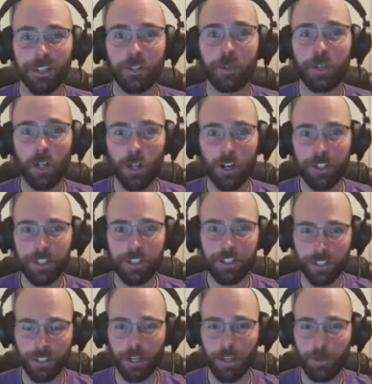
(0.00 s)
So
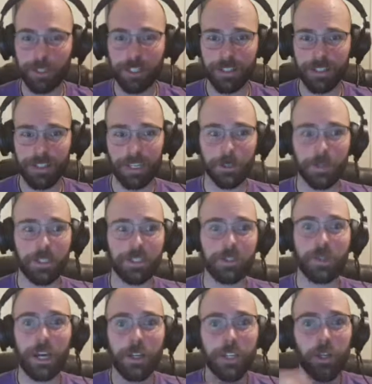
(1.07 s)
conscious incompetence now
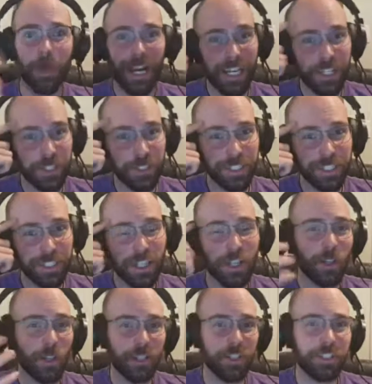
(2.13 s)
you actually,
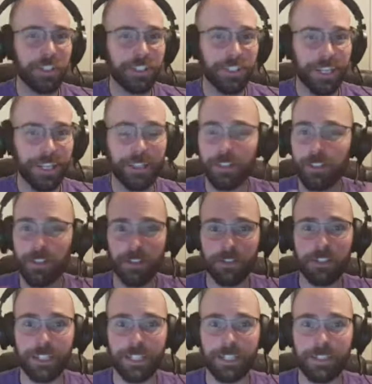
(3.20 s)
let's just say,
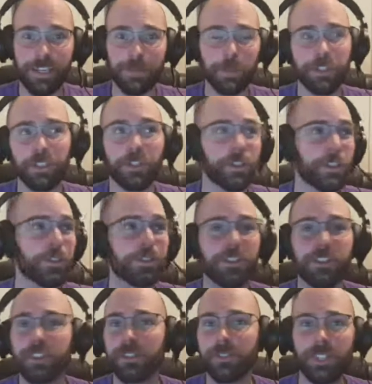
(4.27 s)
as the example, you're
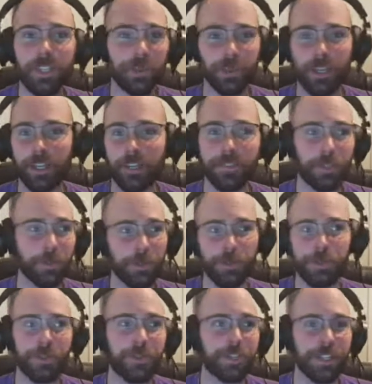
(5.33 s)
just living your life,
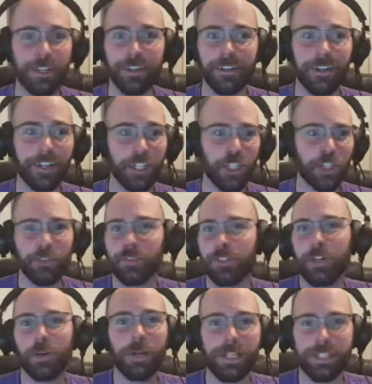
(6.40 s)
going through your day. You have
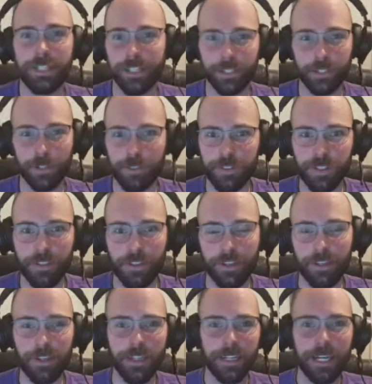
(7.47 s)
no idea that golf's a
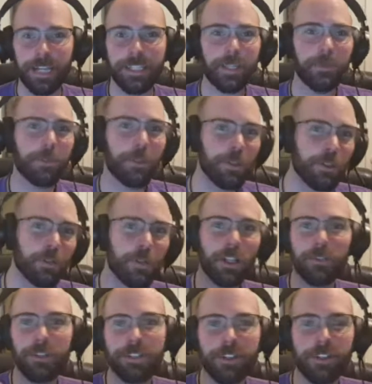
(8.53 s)
thing. And then boom,
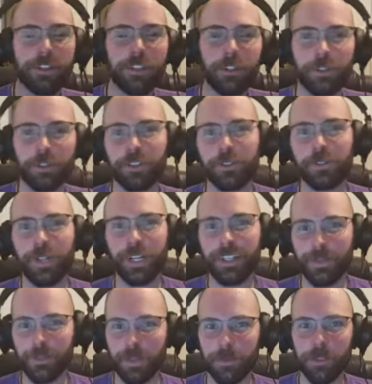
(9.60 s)
all of a sudden your
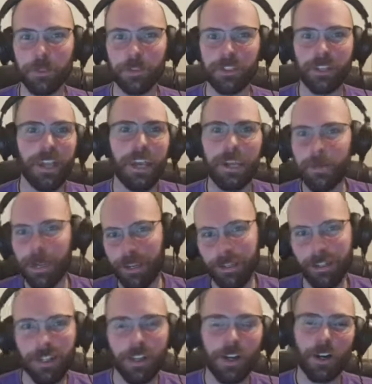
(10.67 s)
friend comes up to you and you said, "Hey
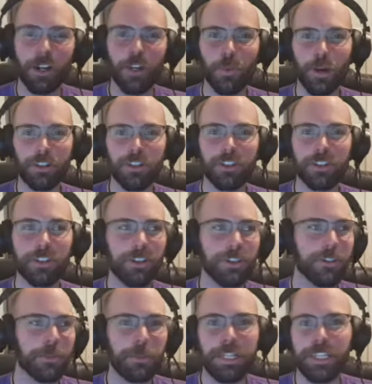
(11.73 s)
man, are you watching
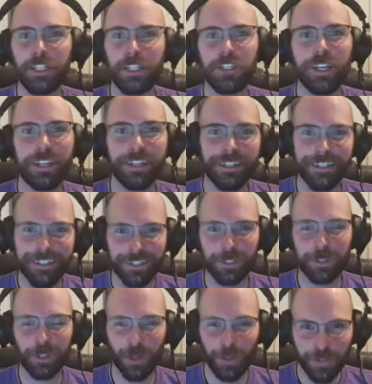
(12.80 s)
the PGA
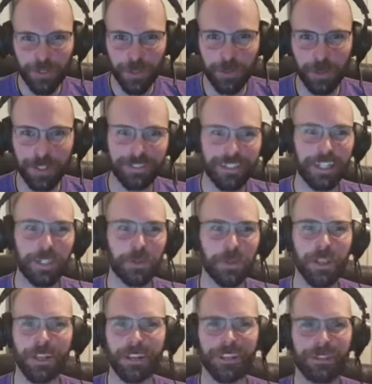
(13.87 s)
golf tour?" And you're
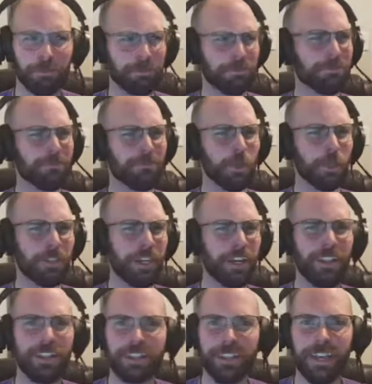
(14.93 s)
like, "What the
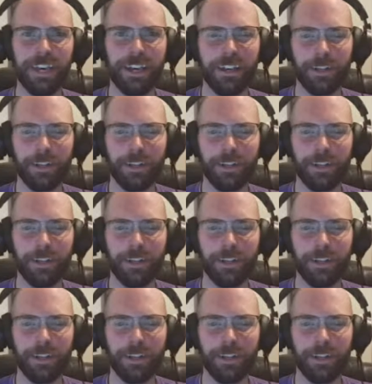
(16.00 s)
hell is that?